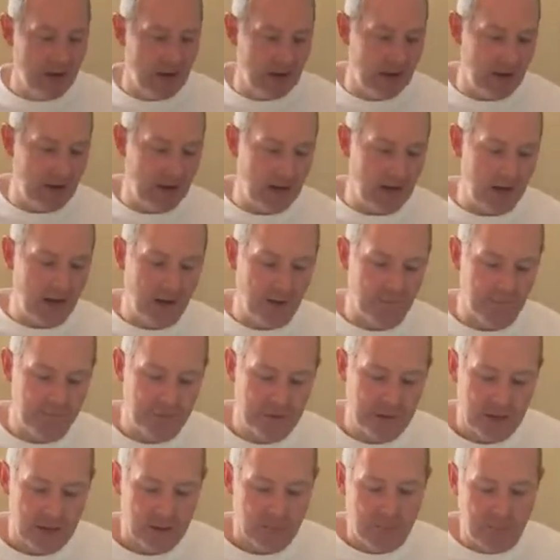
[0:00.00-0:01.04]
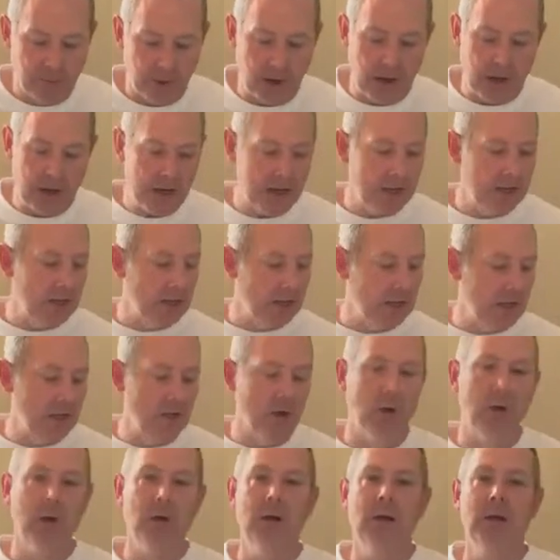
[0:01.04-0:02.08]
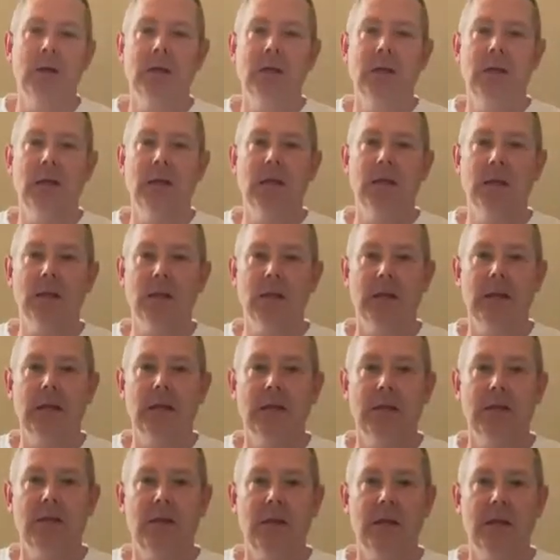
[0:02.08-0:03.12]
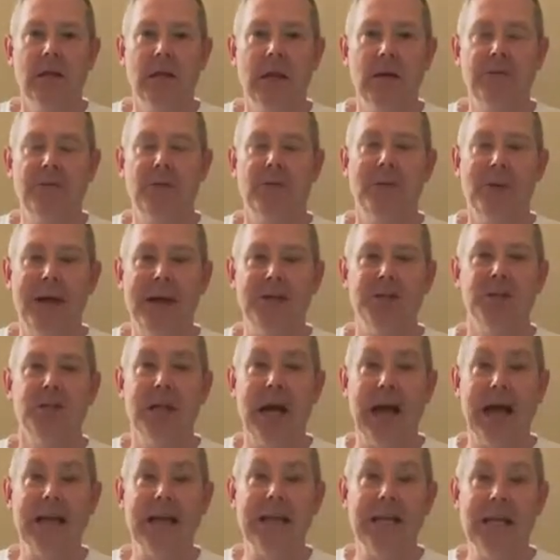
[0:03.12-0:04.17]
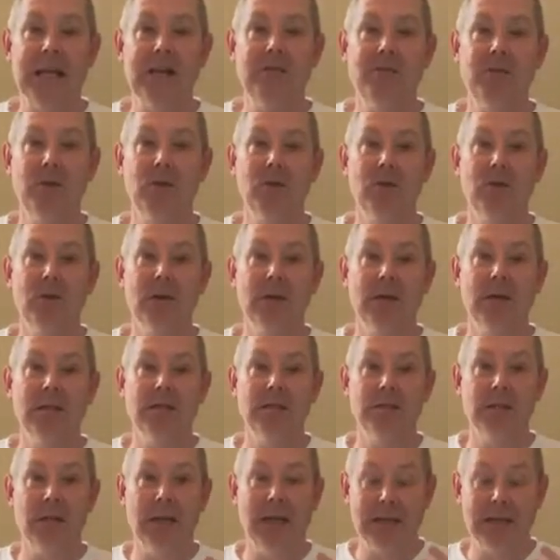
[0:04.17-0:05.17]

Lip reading: But, the information I give you is